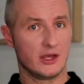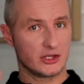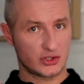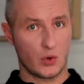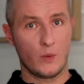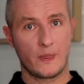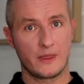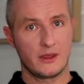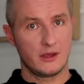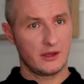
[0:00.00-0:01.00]
So,
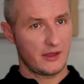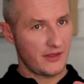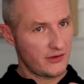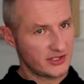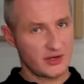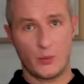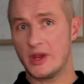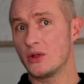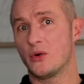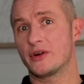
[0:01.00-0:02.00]
there is
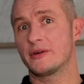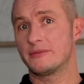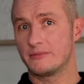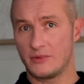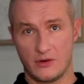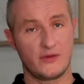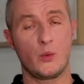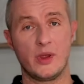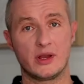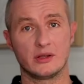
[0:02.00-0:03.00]
vehicle order of your
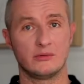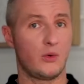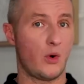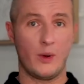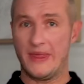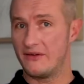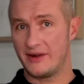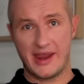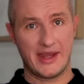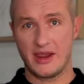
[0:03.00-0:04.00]
vehicle or whatever
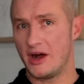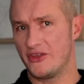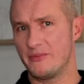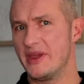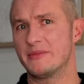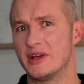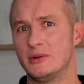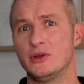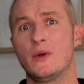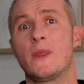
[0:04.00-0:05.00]
any other
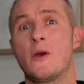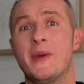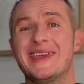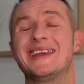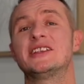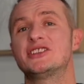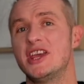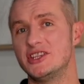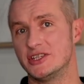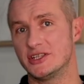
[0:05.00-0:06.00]
BMW, you're making
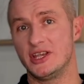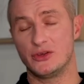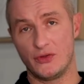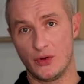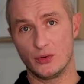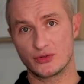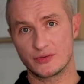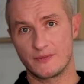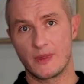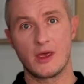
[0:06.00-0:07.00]
changes into those.
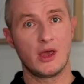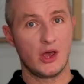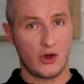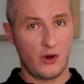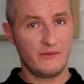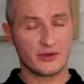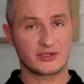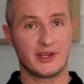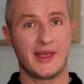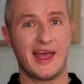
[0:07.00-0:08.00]

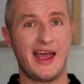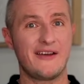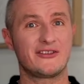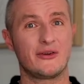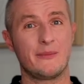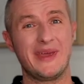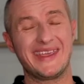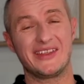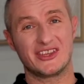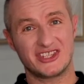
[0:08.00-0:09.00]
Obviously, after
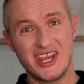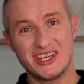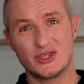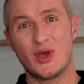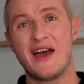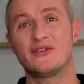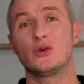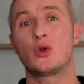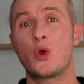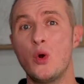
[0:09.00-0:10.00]
making the changes, you have to
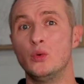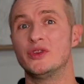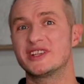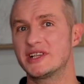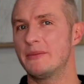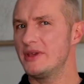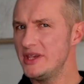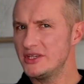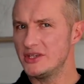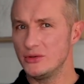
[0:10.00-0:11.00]
code some
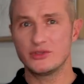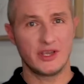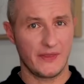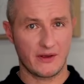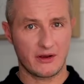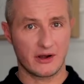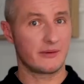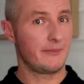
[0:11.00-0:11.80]
ECUs in the car.